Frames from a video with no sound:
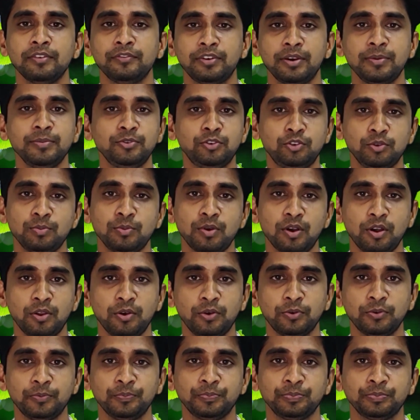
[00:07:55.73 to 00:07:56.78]
from
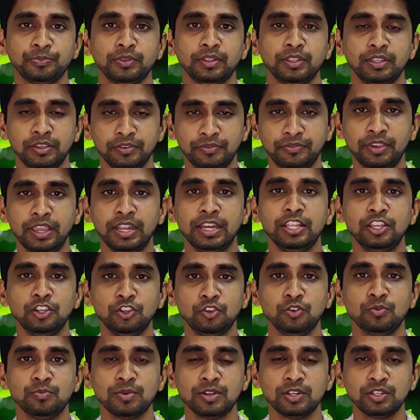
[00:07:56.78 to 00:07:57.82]
tomorrow if any
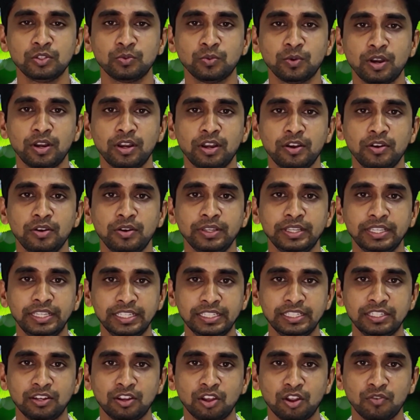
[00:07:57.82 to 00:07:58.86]
humans wanted to
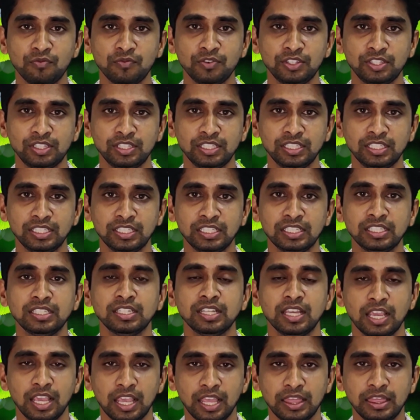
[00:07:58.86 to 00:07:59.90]
eat
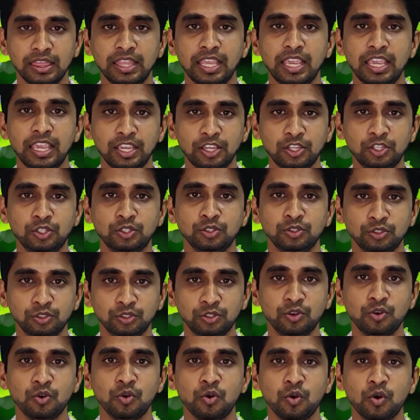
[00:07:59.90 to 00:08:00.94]
non-vegetarian, they
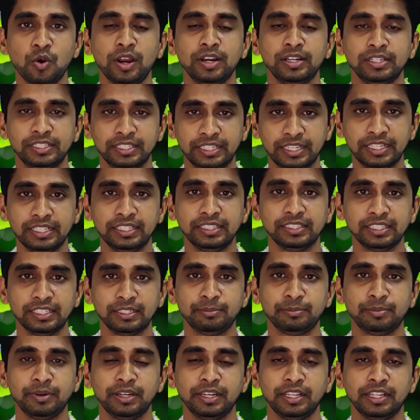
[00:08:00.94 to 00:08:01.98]
should go and kill
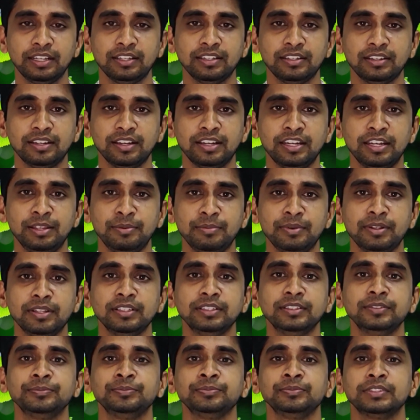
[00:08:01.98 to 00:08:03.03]
that particular
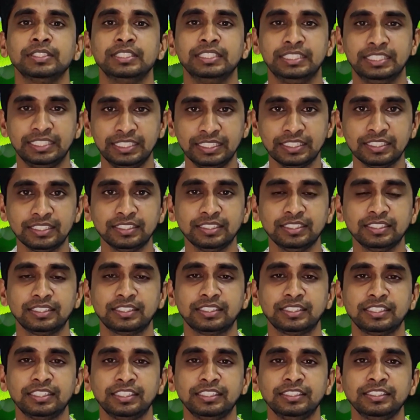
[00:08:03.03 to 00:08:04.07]
animal, tear the
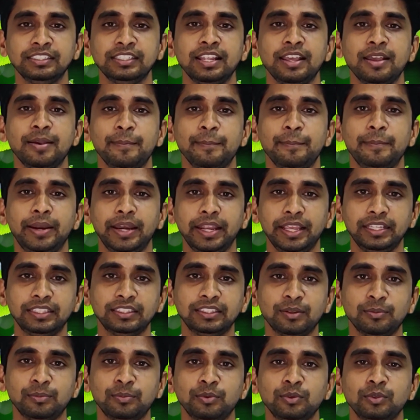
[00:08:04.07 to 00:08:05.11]
skin,
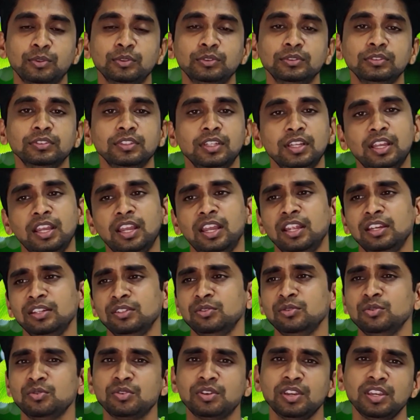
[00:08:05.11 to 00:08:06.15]
break the bone,
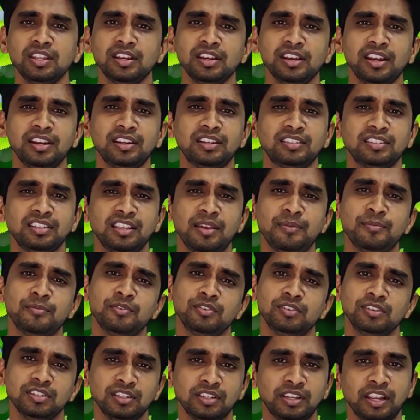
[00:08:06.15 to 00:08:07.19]
and cooking, let
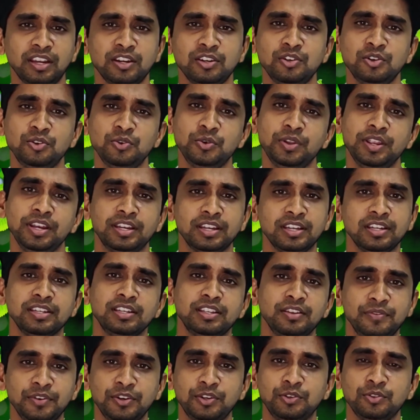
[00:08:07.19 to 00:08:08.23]
someone can do it
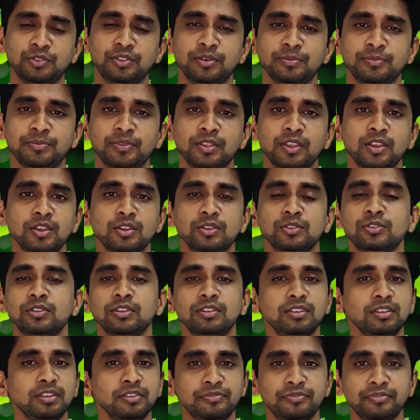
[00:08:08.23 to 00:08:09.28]
and give it to them.
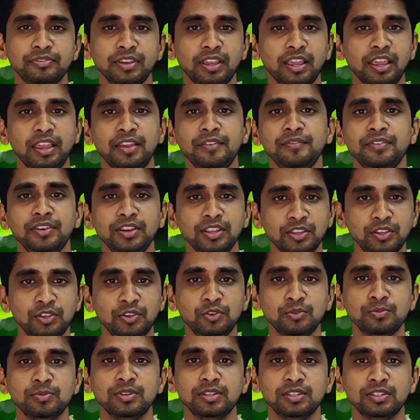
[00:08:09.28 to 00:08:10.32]
So if every
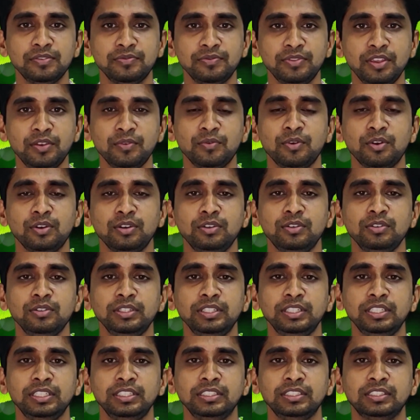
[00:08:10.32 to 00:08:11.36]
humans, if they want
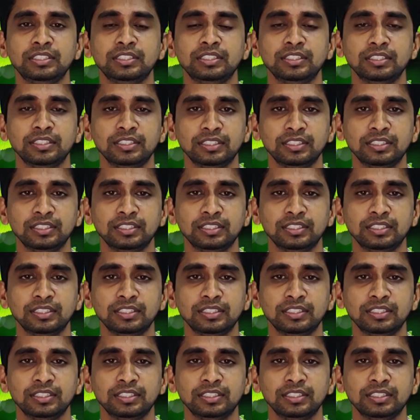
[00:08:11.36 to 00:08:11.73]
to eat